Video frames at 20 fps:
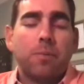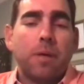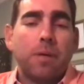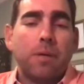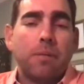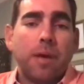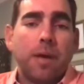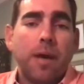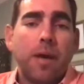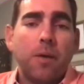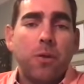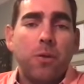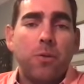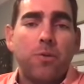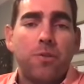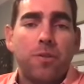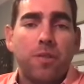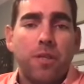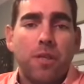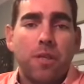How do you
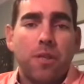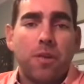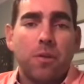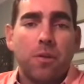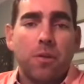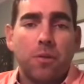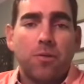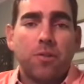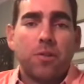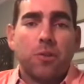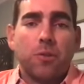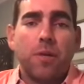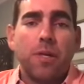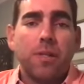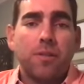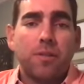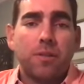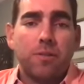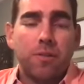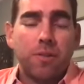see the the strengths
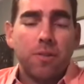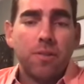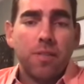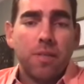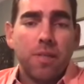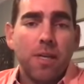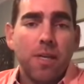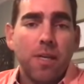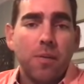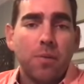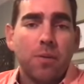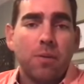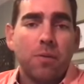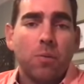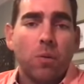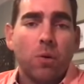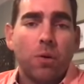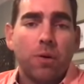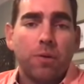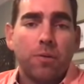of this team, and
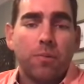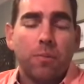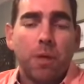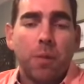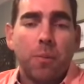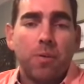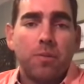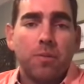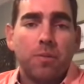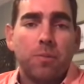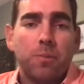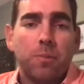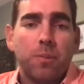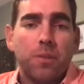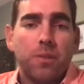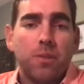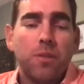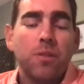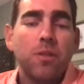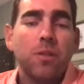what are maybe some
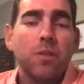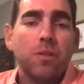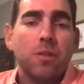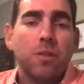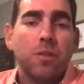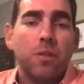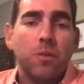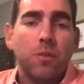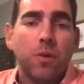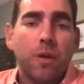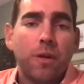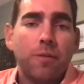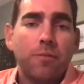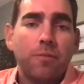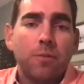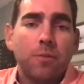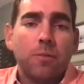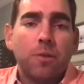positions that you have some